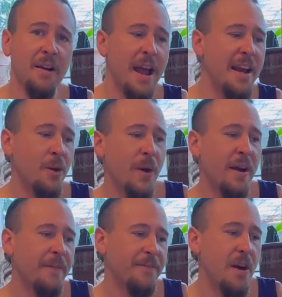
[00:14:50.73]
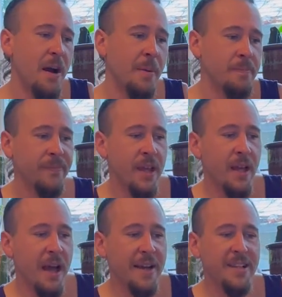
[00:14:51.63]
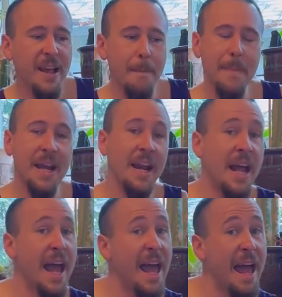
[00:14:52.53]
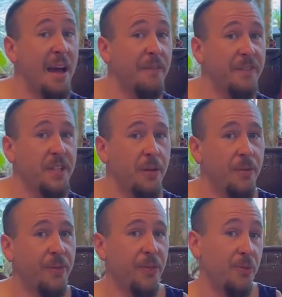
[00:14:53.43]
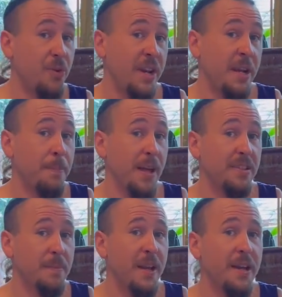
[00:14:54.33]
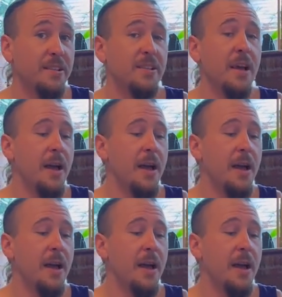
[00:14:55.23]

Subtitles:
anywhere from, I'd say, 1.5 minutes to 3+ minutes.